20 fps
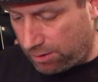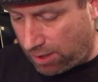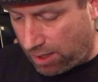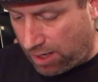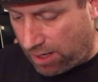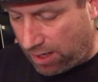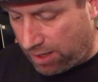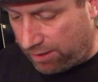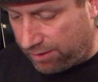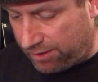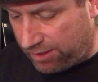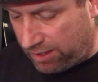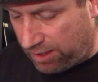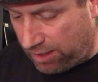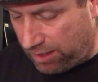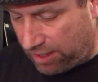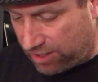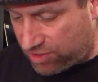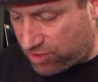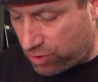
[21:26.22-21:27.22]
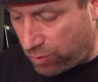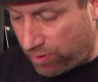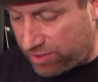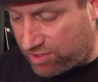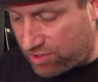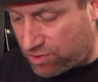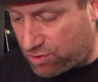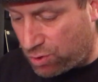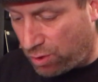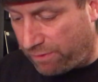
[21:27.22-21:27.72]
The
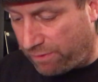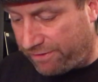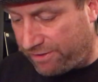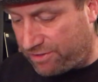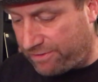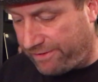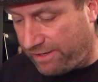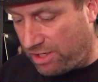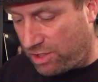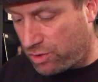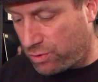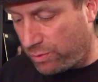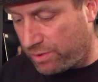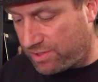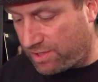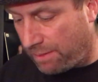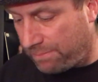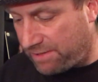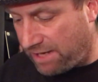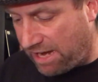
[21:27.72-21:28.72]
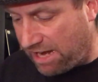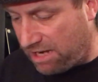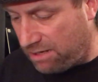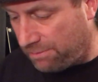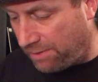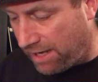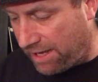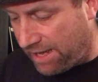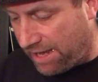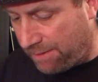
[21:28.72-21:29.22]
exquisite surface finish was
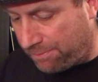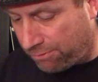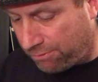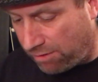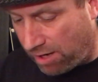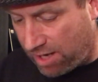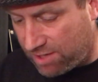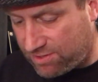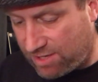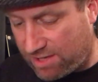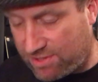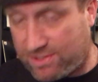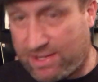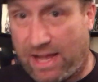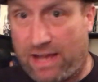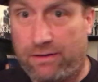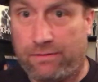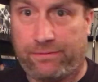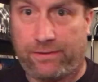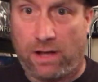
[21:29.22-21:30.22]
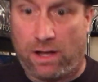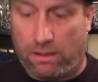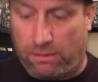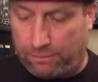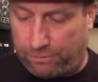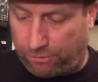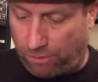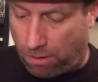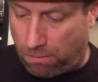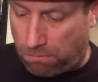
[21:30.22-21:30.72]
obtained by a process that
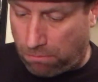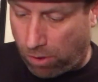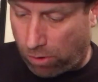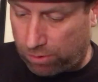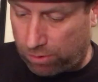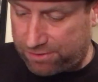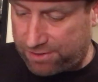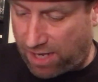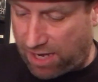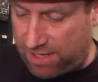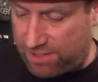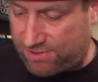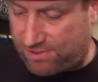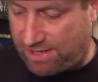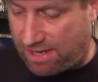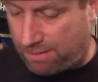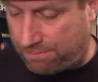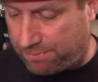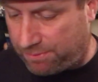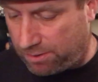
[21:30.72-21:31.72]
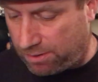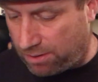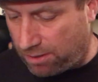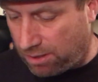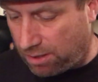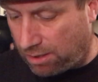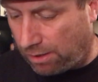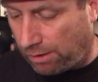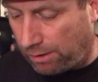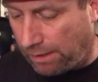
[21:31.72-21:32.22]
involves multi-step
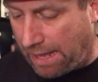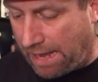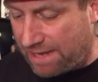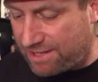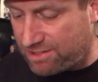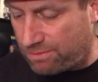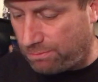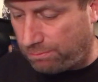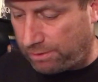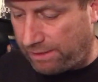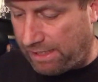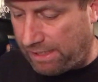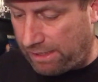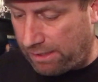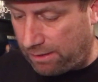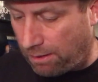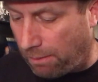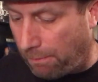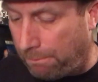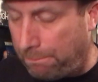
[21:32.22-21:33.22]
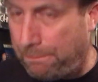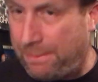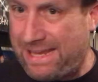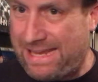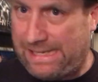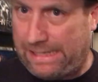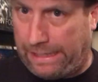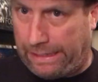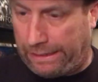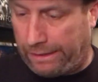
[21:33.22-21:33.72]
glass
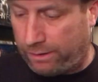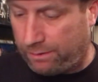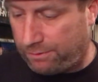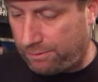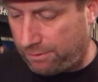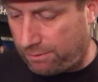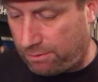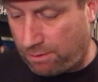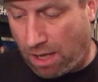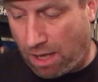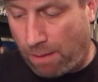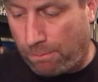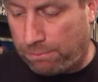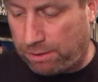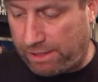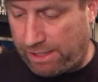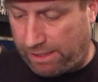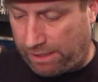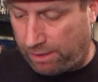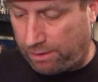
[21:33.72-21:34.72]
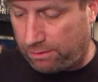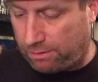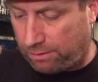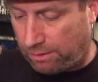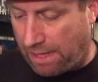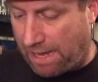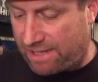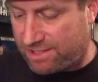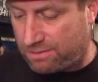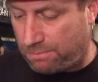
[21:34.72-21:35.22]
beading, not bleeding,
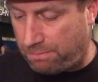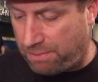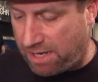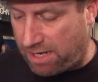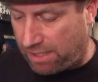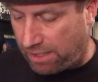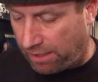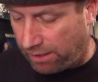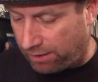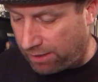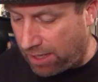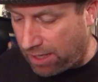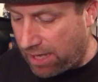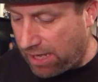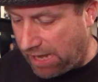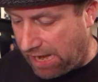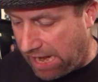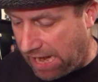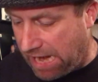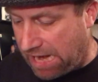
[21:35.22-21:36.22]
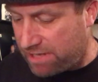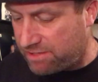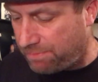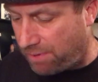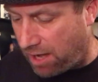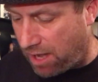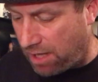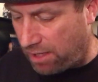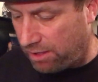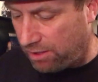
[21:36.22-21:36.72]
glass beading, hand
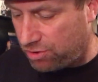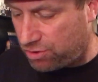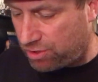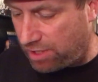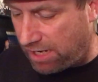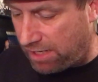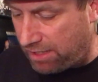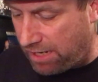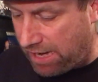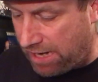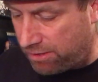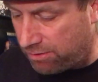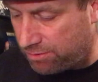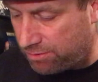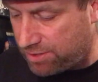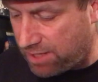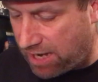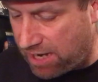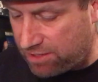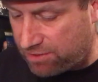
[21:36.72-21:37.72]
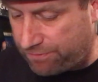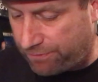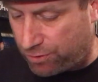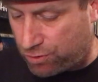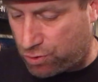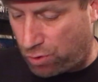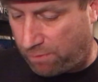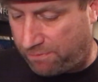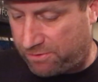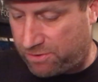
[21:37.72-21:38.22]
polished and anodized for
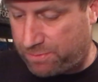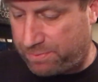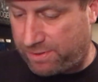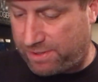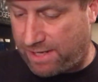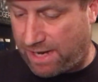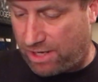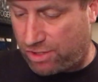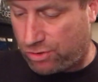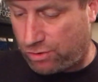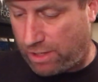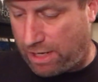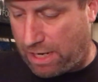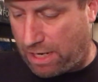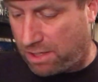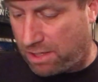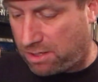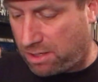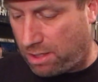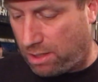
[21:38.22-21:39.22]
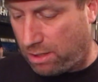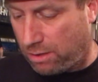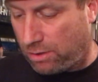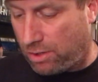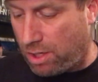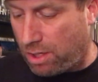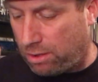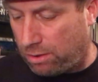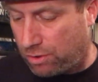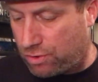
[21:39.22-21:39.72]
surface protection and color.
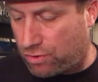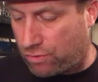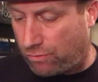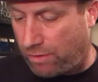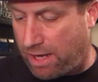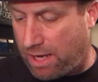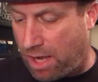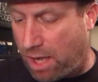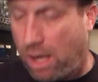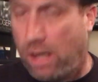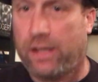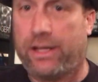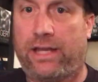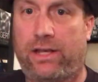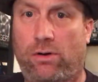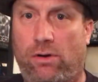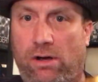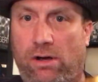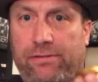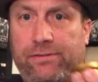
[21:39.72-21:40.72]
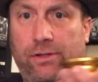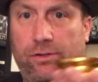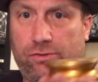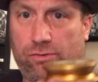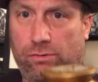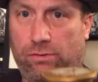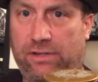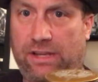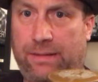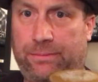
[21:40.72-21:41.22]
Looks great on and off the
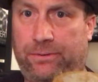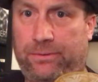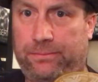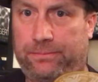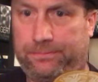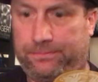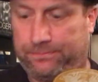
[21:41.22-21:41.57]
turntable.